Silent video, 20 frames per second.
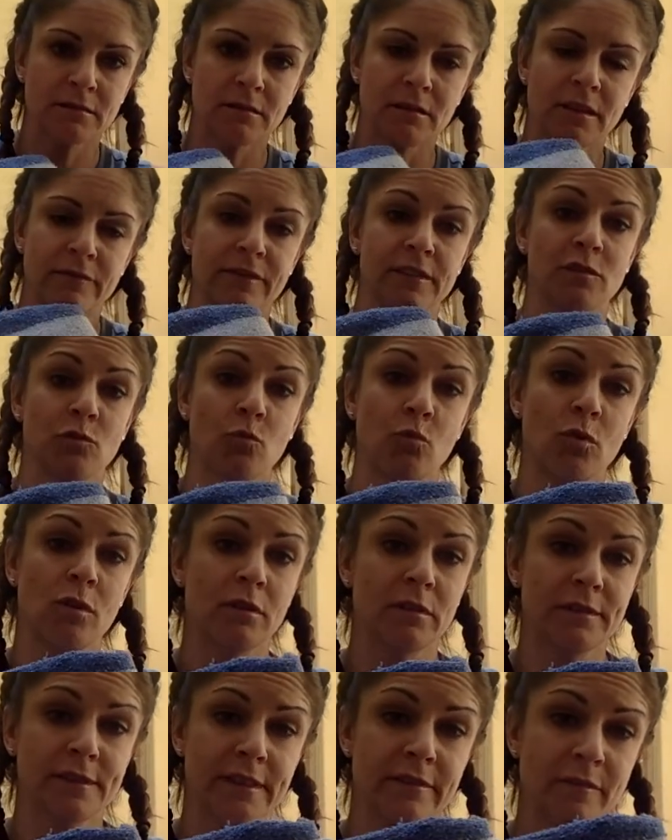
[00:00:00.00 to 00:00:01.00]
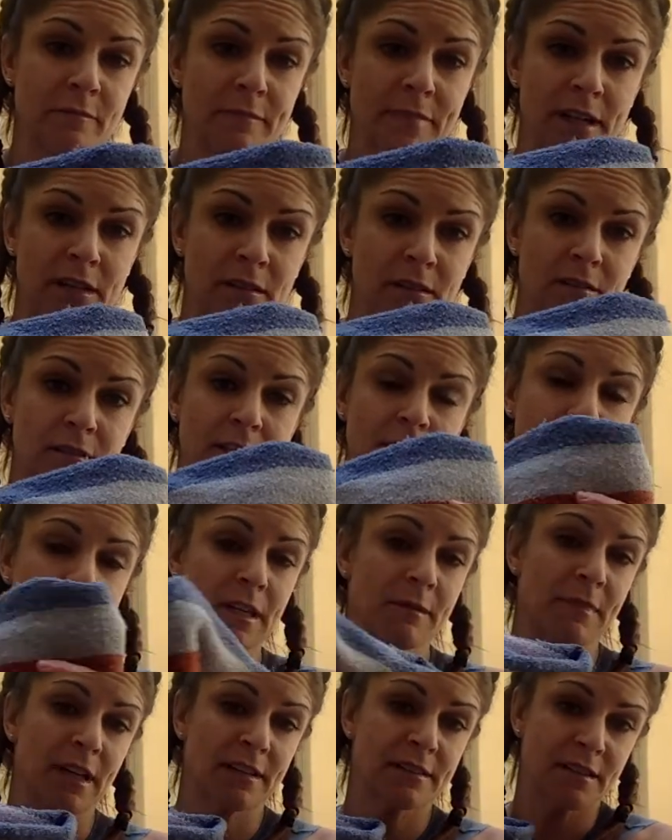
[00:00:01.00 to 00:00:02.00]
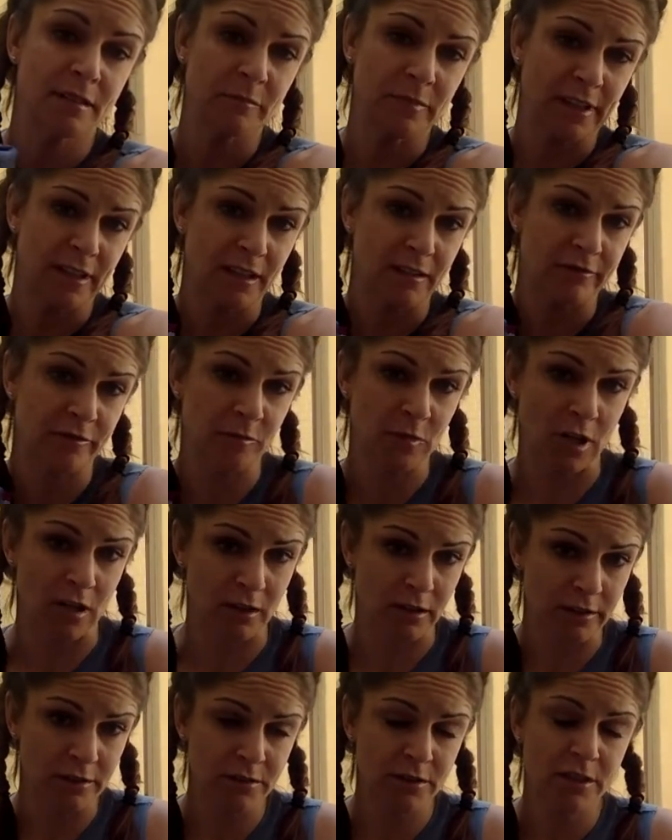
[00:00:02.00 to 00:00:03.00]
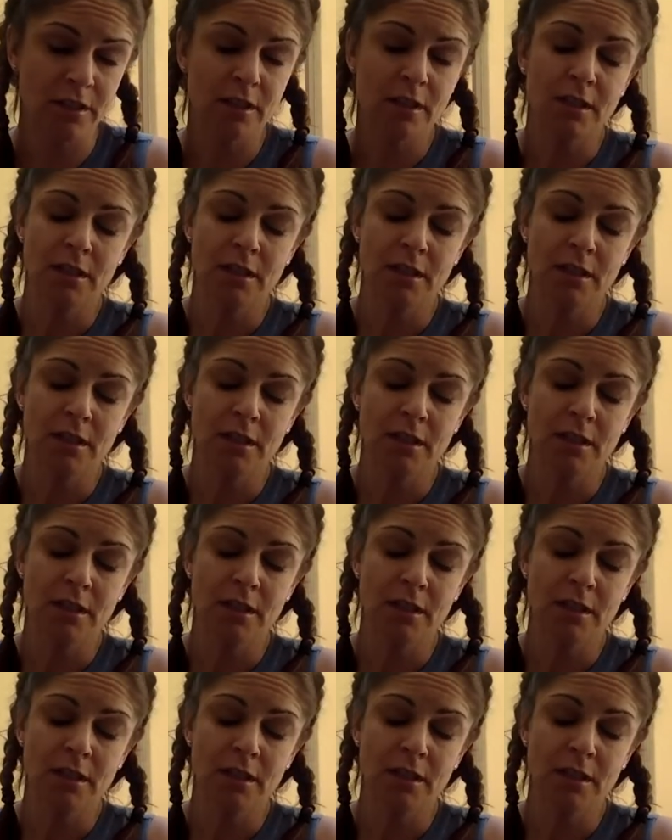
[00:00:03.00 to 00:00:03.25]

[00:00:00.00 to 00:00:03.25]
If it's wool, it's even better, like my Mexican blanket from college,